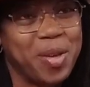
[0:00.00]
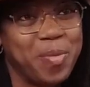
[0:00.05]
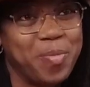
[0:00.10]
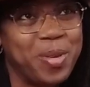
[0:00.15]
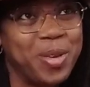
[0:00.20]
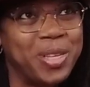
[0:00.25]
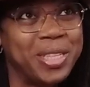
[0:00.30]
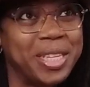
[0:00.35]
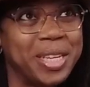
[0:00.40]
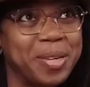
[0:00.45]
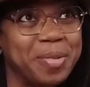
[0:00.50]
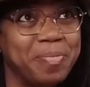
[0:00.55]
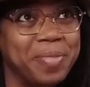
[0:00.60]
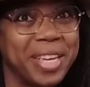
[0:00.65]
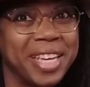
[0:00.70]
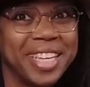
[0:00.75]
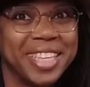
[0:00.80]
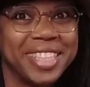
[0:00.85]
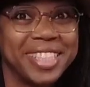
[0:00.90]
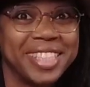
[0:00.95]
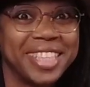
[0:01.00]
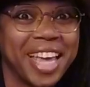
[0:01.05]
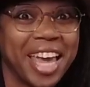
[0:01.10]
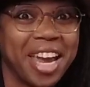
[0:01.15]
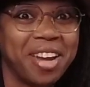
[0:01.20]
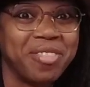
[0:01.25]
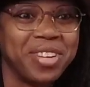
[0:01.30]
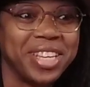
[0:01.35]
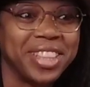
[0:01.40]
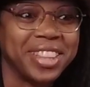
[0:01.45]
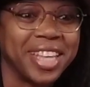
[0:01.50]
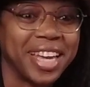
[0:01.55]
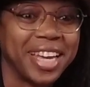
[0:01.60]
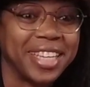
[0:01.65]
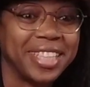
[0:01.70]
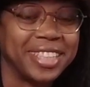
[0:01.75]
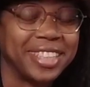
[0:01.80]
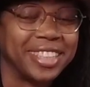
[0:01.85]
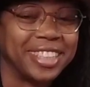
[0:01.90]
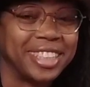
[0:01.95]
Music means
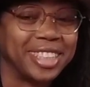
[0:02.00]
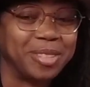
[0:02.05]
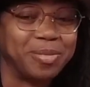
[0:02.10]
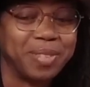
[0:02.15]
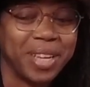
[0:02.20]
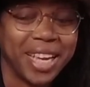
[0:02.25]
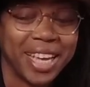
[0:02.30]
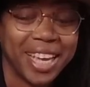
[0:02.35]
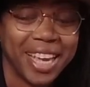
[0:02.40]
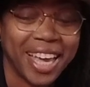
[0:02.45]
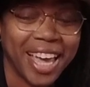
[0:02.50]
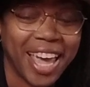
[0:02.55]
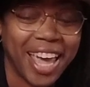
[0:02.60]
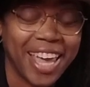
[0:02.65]
everything to me.